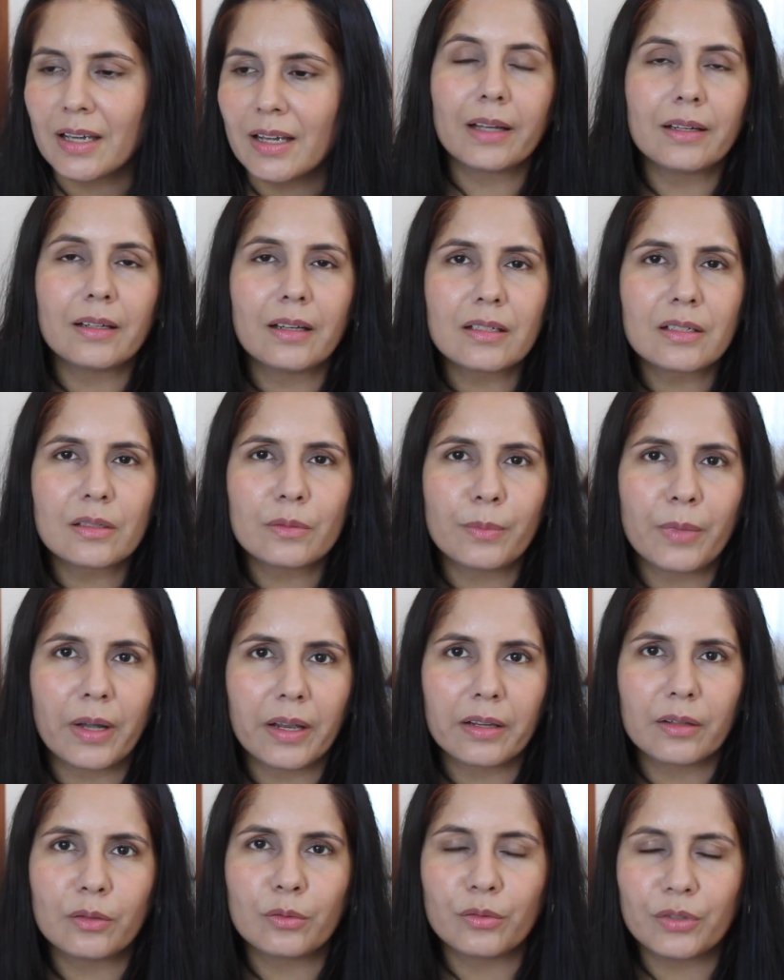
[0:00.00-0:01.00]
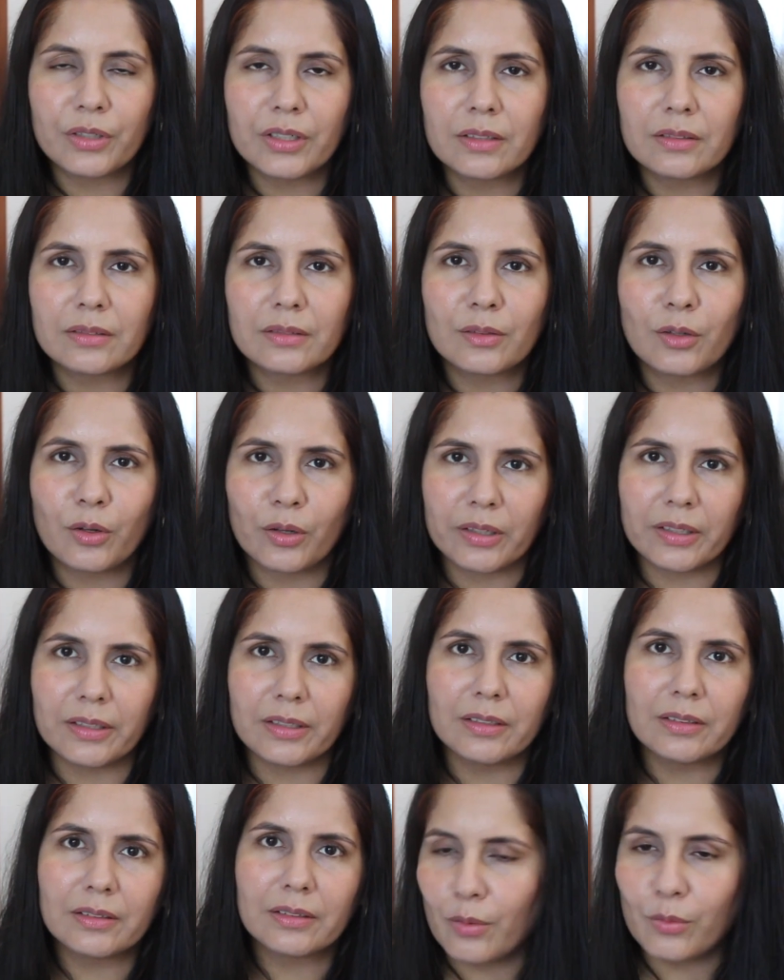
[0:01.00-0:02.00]
I had asked my Korean
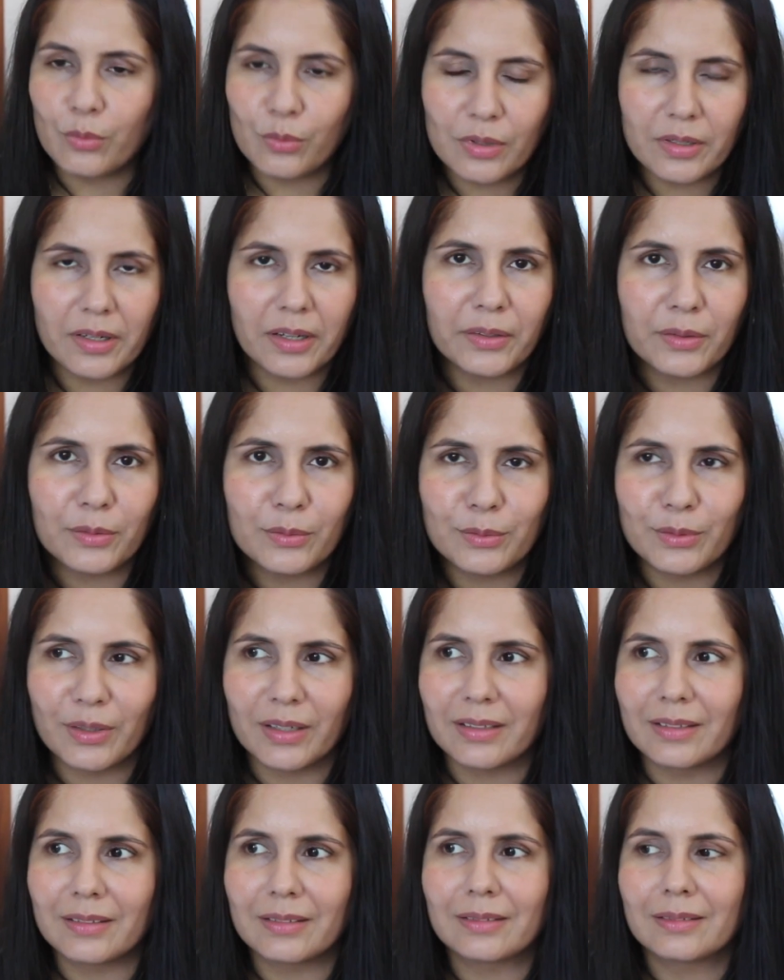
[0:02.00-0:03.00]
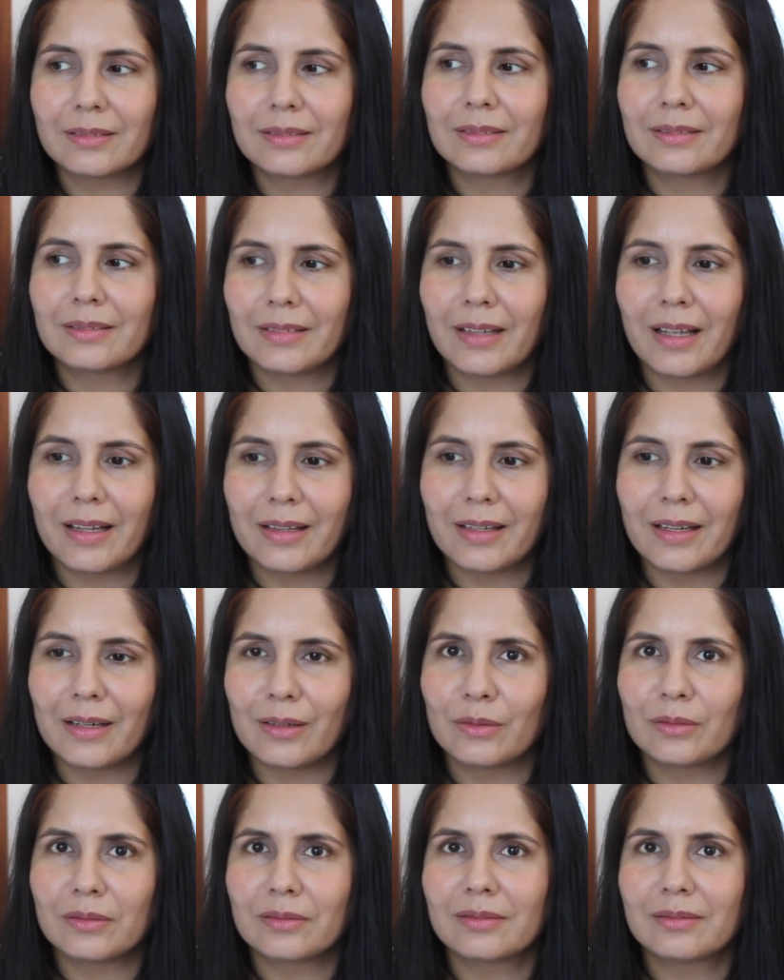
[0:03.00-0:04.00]
colleague how old are you and and
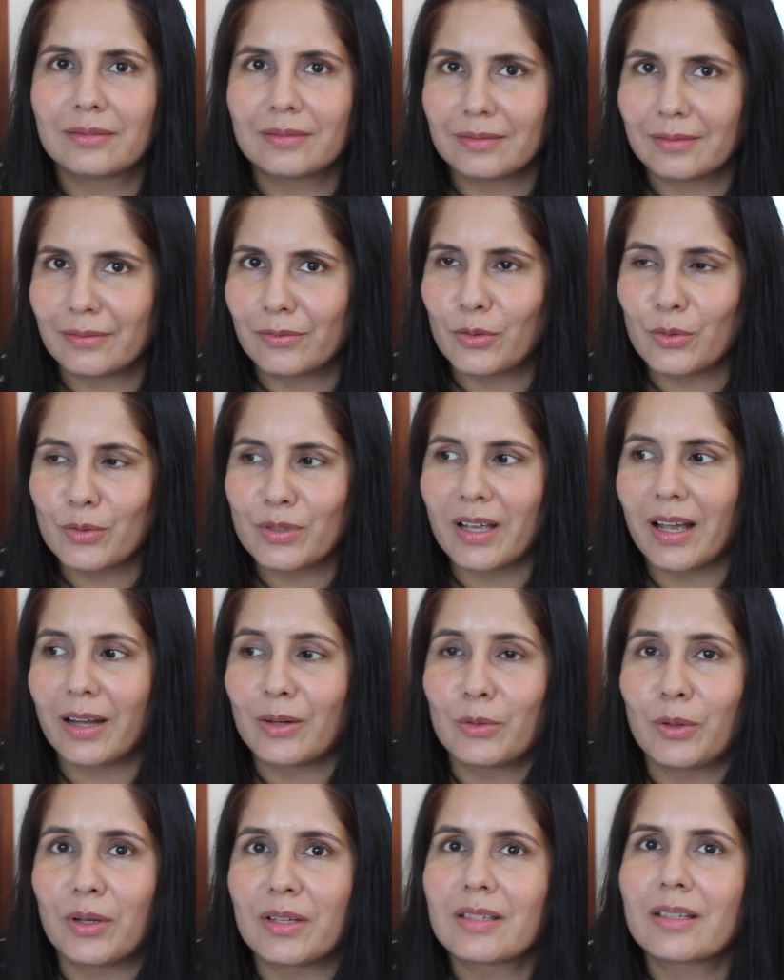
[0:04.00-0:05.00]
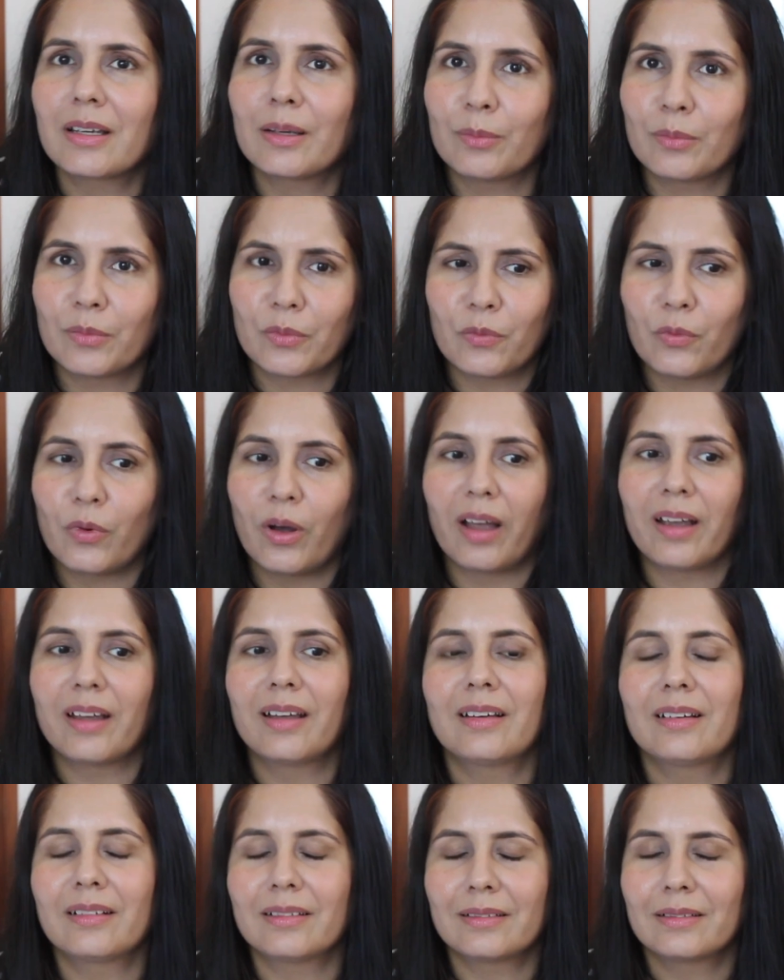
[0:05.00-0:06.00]
then of course I had to ask him
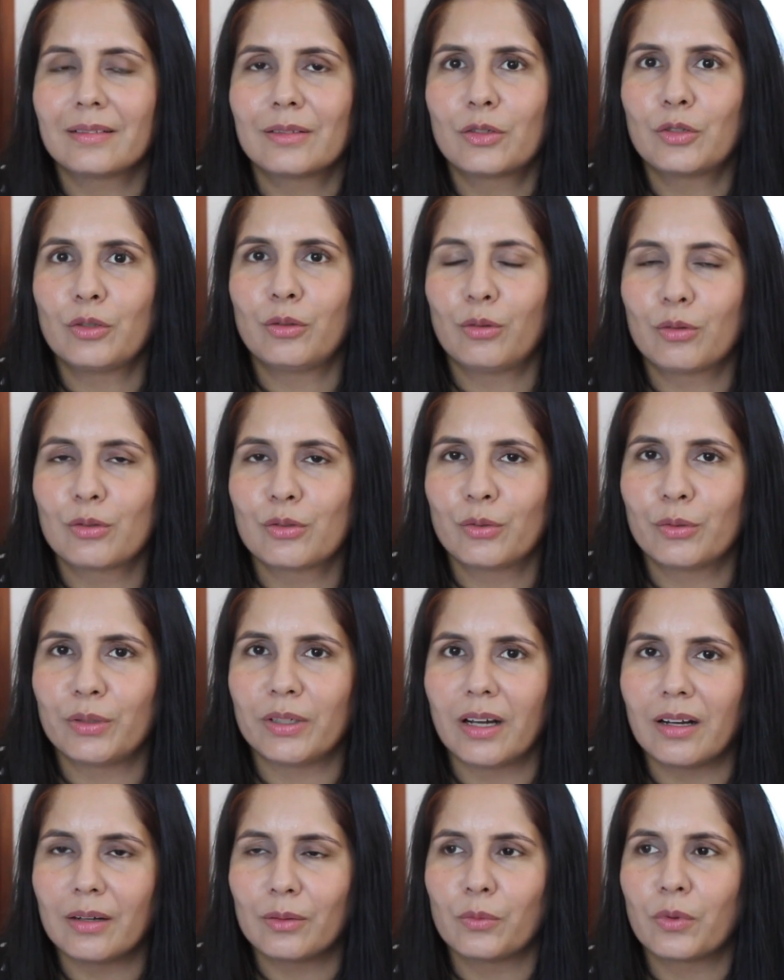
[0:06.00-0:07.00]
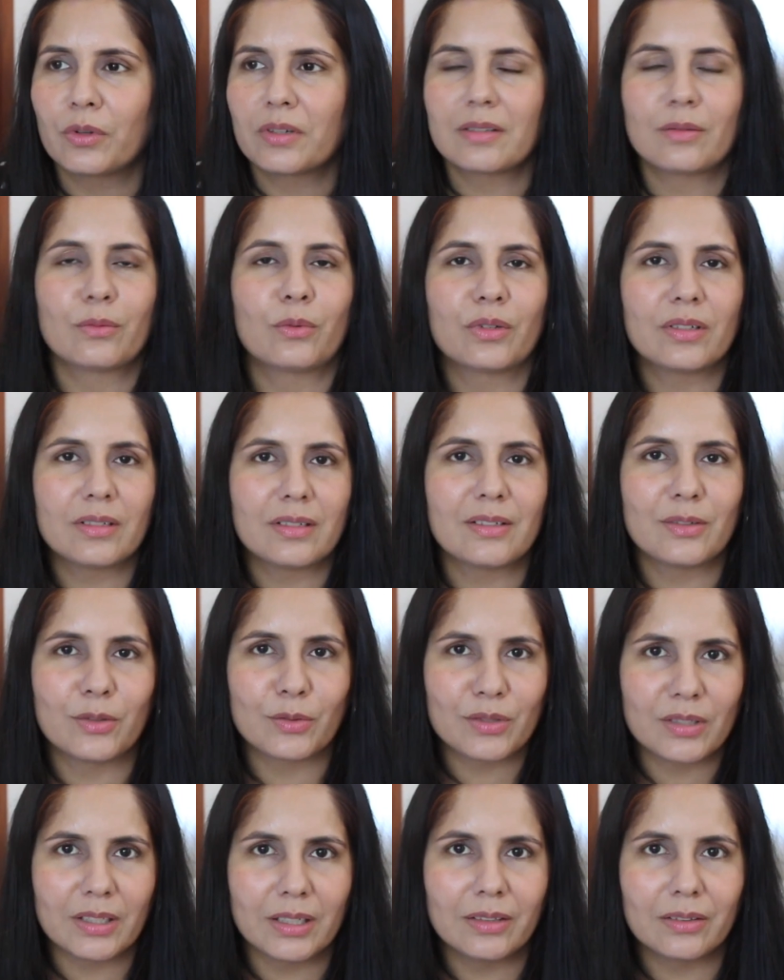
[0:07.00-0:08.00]
why do you look so young? What is, what is your
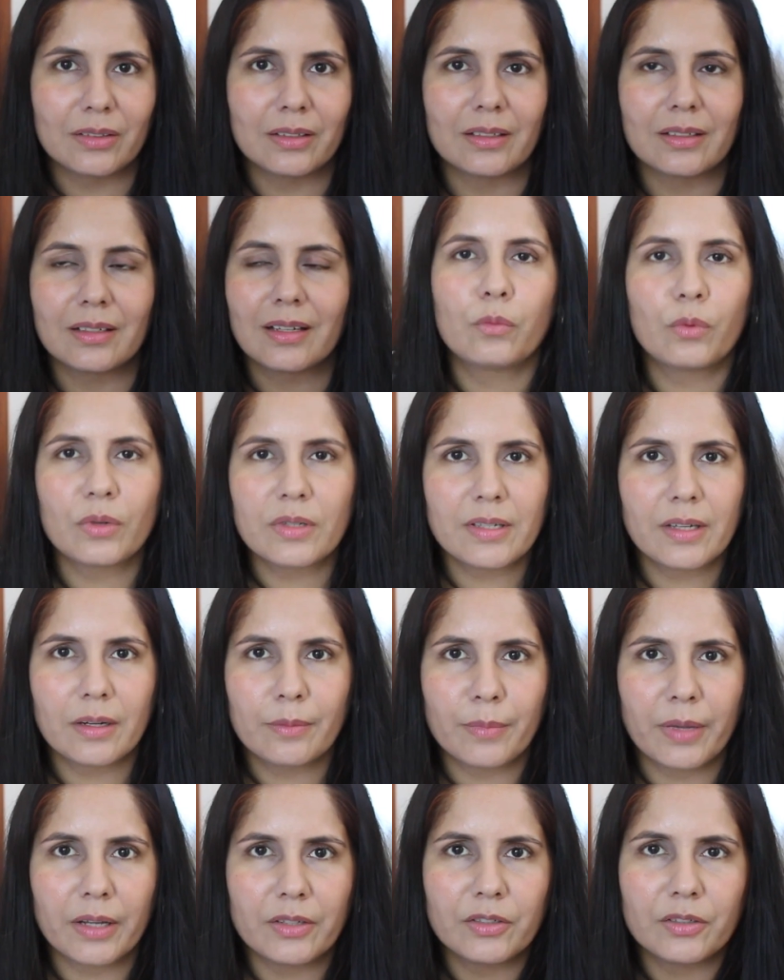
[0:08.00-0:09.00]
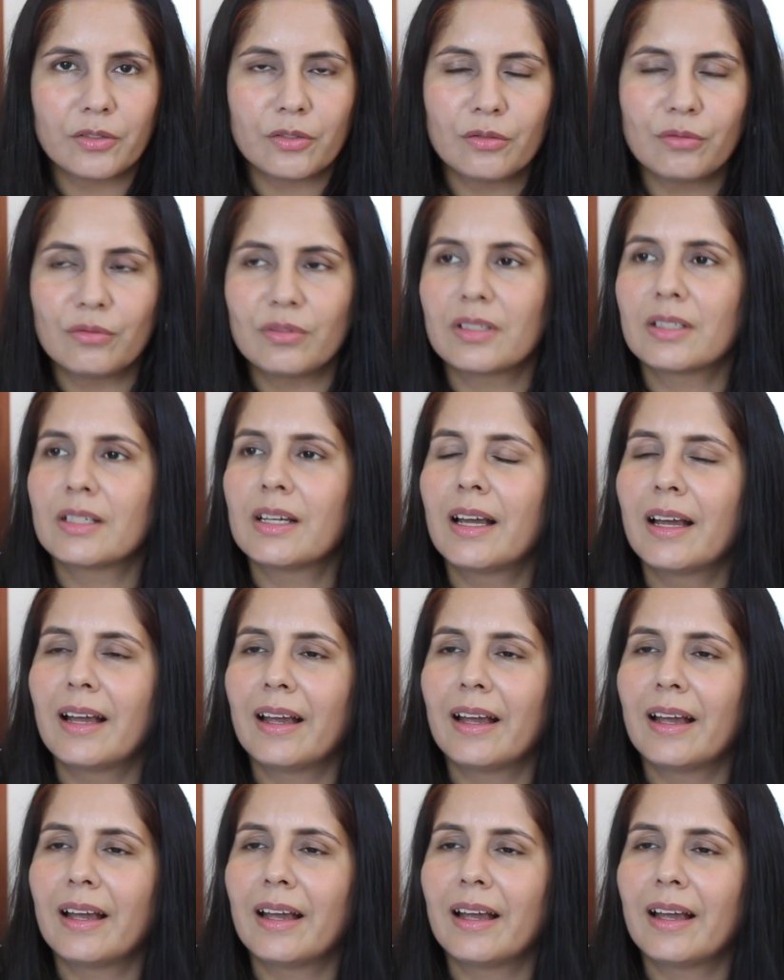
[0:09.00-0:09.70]
secret? What's that magic juice?